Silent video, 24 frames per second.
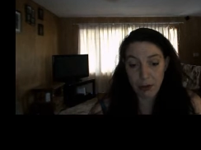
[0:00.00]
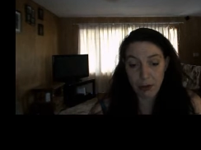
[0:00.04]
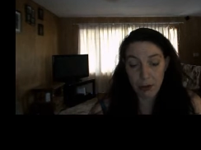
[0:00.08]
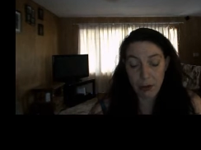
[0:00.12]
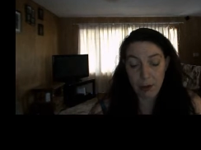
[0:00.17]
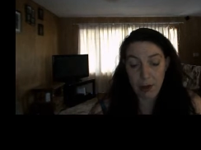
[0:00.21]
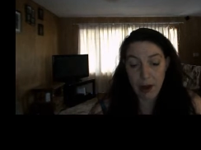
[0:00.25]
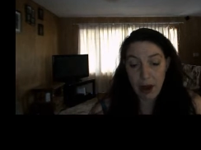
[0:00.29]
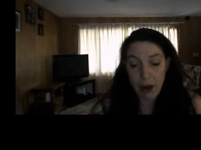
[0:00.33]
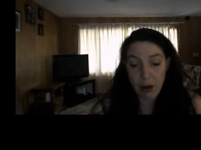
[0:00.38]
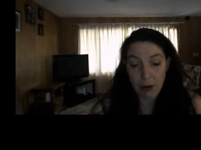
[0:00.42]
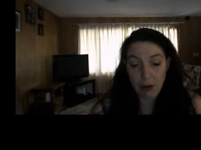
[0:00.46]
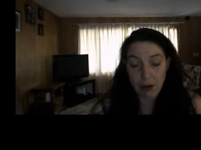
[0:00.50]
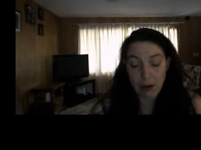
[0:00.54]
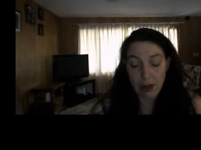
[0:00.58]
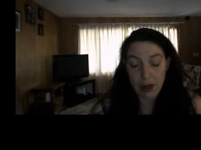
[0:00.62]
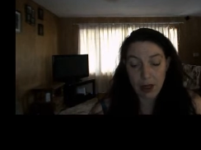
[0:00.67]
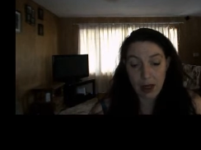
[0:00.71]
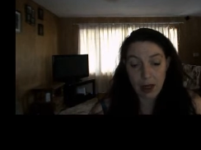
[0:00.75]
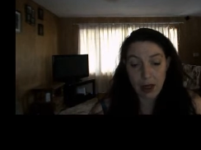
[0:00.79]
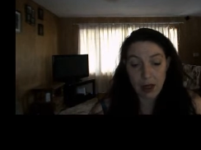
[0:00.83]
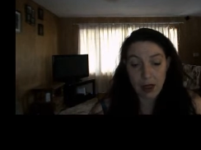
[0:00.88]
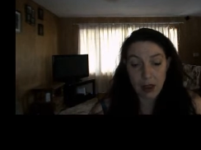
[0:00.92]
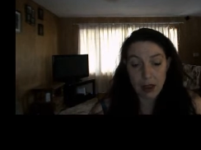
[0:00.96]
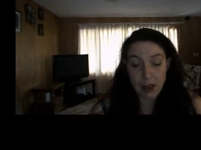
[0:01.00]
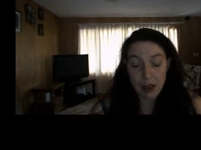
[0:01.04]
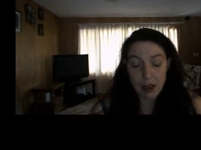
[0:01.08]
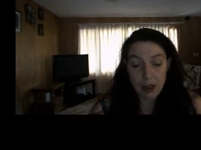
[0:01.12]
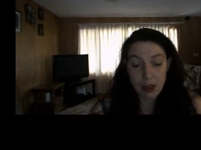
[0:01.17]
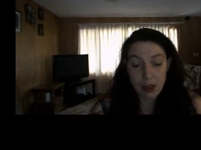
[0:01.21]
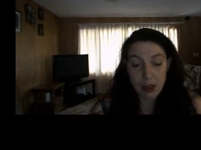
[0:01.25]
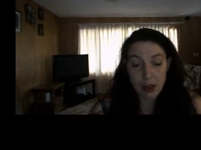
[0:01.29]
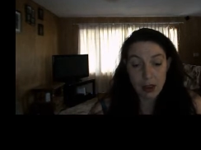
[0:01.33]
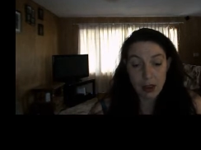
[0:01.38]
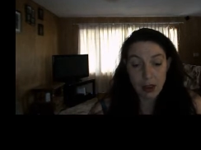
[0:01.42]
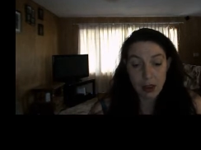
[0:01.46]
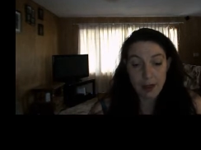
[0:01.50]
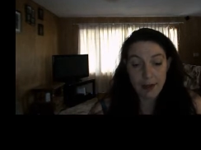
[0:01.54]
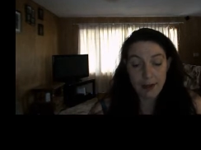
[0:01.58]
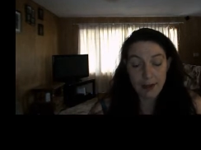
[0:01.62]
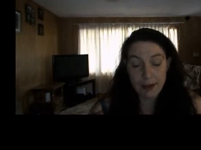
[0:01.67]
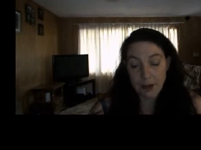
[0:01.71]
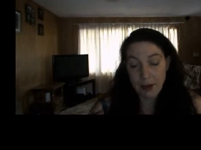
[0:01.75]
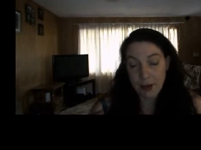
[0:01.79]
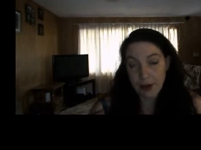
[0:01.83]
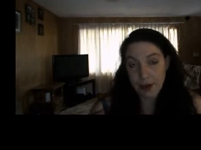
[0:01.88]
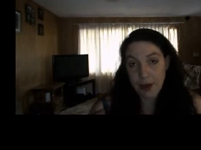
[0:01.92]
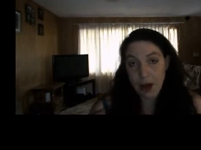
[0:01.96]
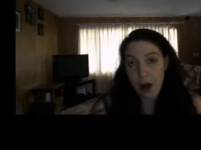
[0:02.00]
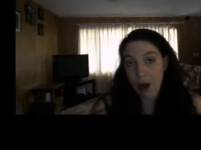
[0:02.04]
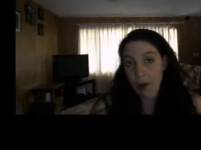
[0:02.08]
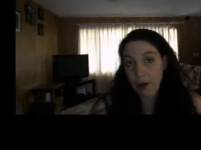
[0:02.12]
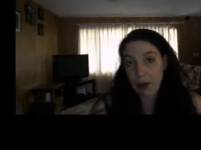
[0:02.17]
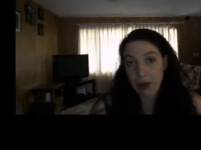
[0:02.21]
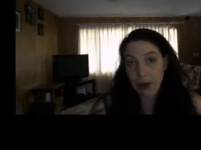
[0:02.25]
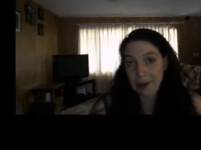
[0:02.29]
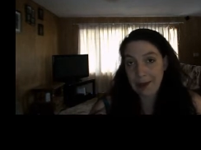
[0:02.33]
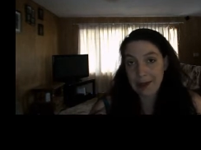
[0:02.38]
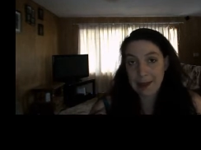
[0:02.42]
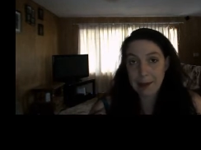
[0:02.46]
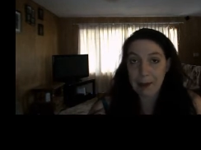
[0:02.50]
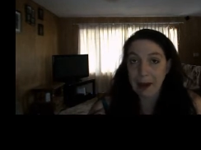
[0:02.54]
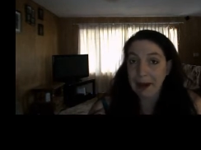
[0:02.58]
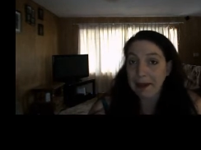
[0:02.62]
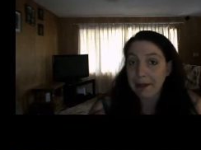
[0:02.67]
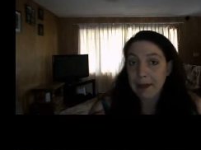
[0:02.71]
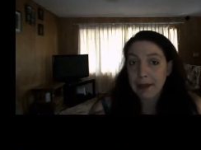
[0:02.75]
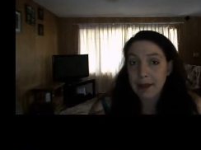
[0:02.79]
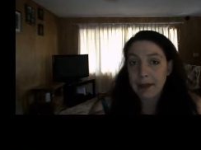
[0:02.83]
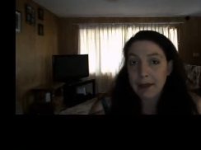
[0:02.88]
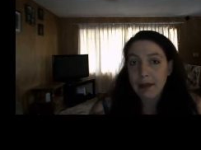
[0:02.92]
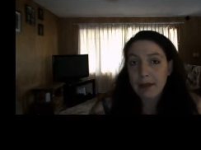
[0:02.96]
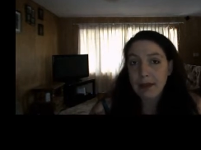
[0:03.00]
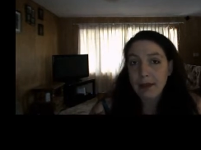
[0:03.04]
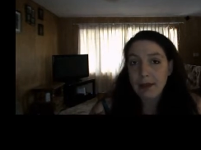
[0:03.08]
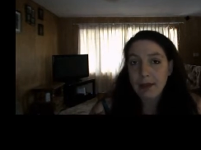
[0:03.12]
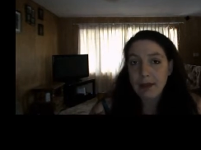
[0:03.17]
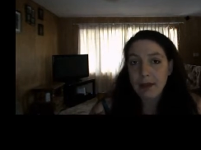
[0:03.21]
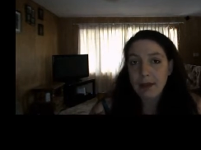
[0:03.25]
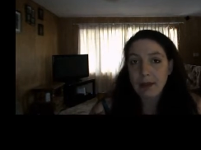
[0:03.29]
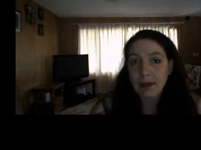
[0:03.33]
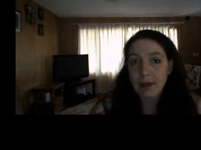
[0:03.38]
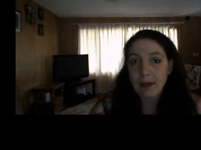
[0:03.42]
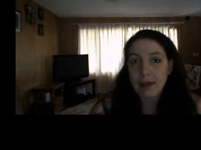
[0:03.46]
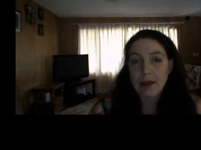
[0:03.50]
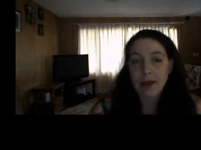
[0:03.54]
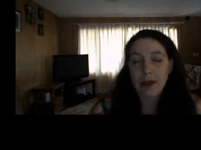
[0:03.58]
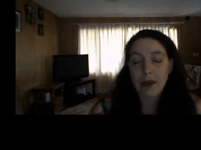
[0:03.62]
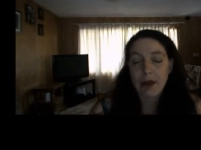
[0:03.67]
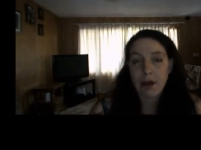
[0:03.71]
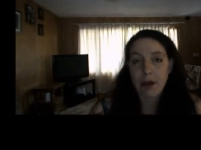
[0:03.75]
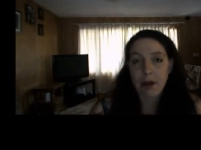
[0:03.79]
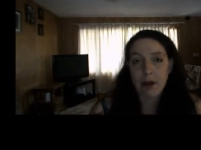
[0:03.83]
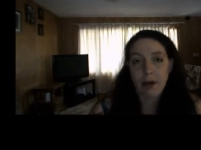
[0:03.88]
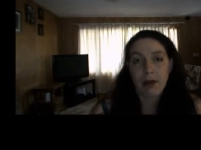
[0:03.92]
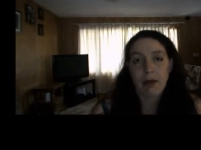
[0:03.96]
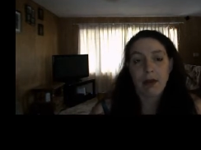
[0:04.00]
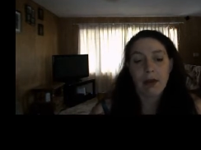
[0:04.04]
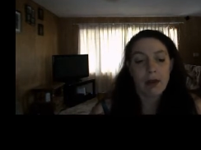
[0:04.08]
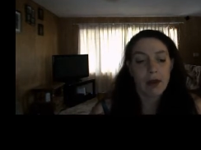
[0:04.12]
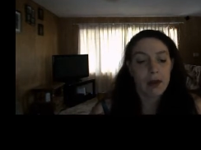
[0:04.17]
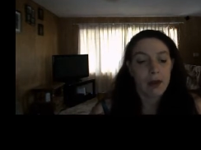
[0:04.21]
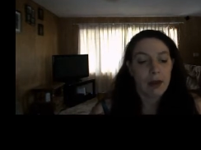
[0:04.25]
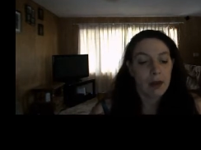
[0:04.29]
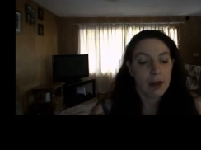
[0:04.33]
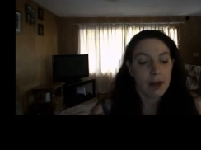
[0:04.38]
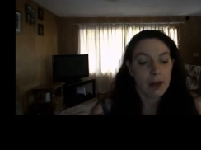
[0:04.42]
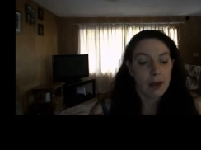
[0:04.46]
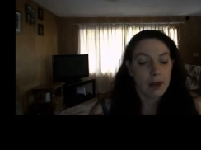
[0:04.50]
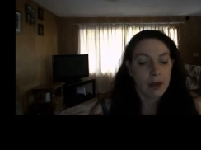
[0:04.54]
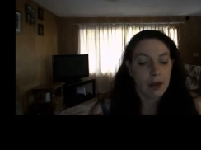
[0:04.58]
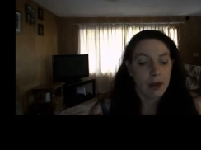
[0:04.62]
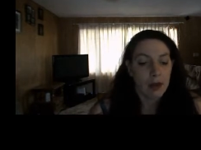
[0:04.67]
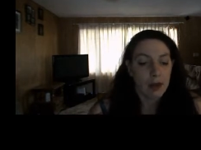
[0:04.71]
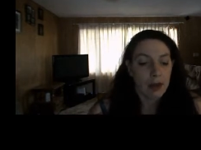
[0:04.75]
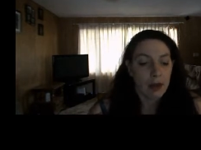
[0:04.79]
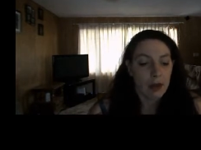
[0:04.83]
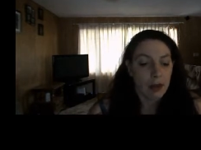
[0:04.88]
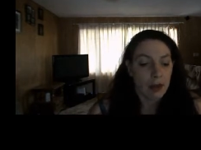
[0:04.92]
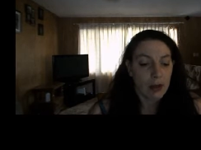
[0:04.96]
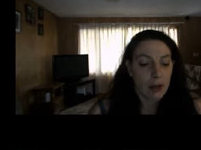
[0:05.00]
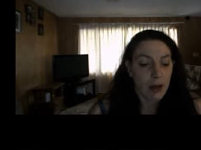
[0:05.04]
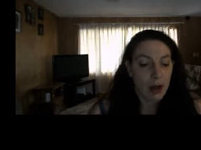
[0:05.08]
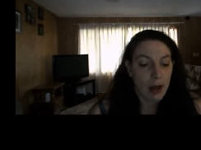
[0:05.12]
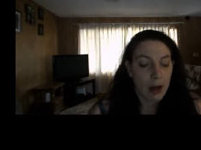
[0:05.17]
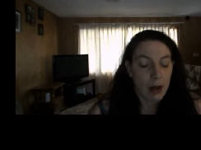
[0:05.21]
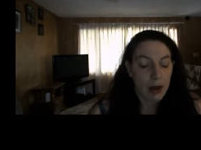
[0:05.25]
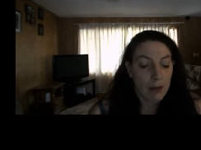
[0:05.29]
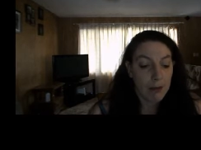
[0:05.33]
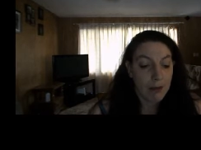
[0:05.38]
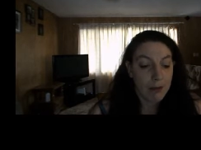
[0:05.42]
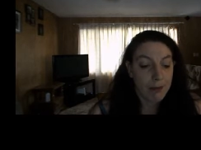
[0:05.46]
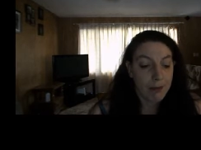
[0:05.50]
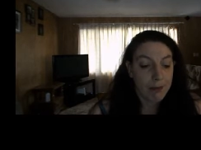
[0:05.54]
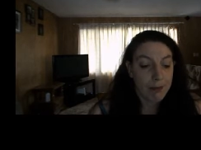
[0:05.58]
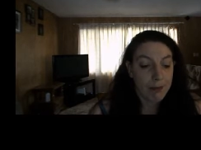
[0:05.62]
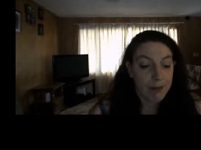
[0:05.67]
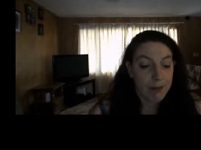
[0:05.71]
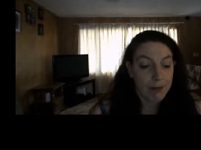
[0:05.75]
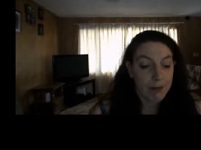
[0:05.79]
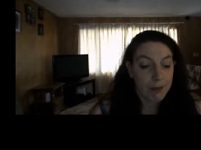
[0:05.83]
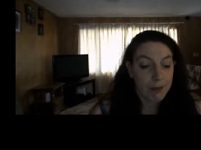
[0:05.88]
throughout that it's just not what you expected. So that's